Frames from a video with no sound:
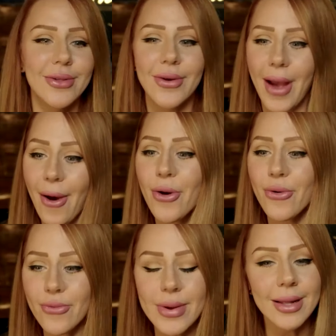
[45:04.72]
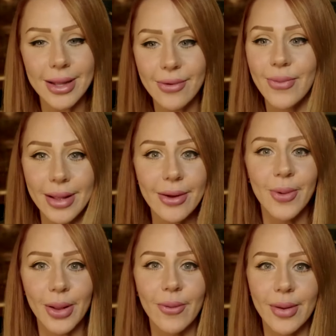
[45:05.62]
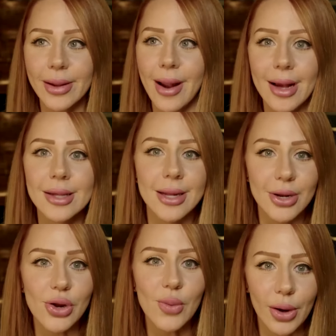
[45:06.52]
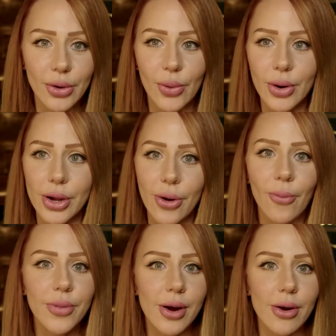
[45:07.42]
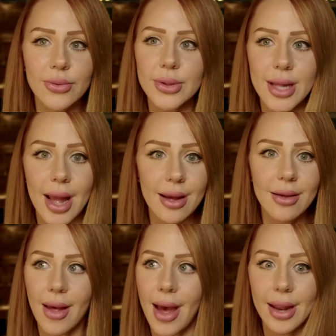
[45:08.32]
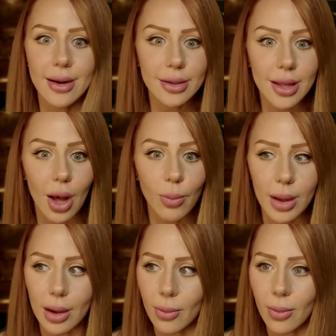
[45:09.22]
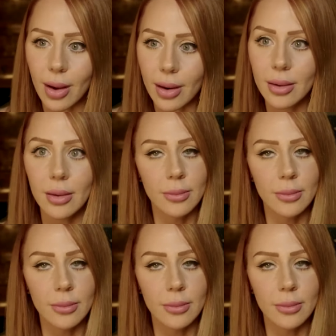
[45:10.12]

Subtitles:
So yeah, really, really, really, really nice. They do adore you. They're saying that. Tell me what.